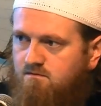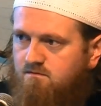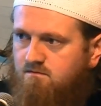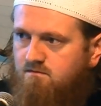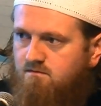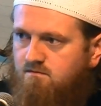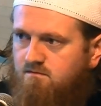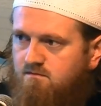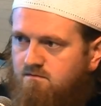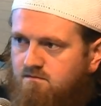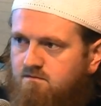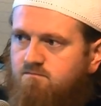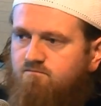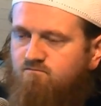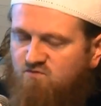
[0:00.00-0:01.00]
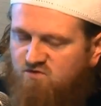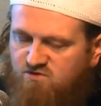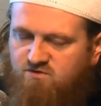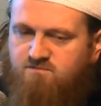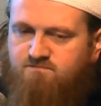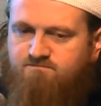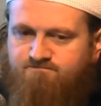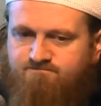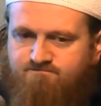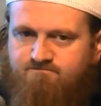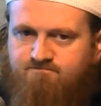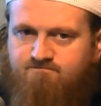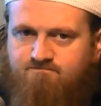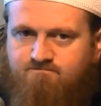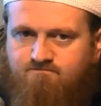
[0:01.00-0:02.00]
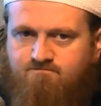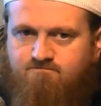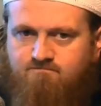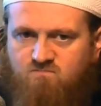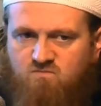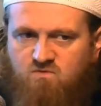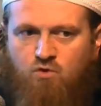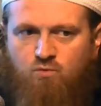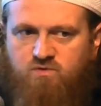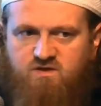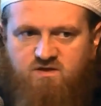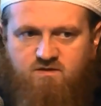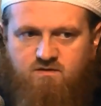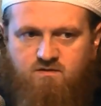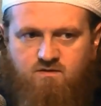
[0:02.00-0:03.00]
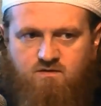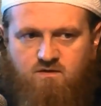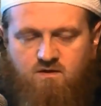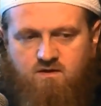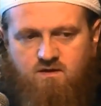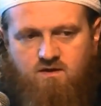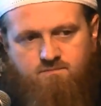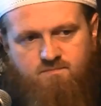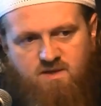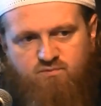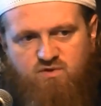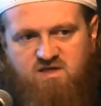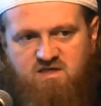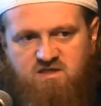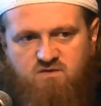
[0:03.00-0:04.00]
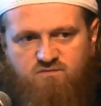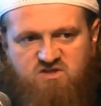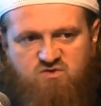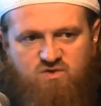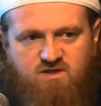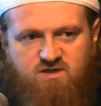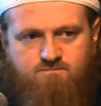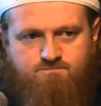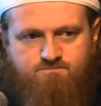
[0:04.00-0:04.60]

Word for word: Very good. No one did. They prayed individually.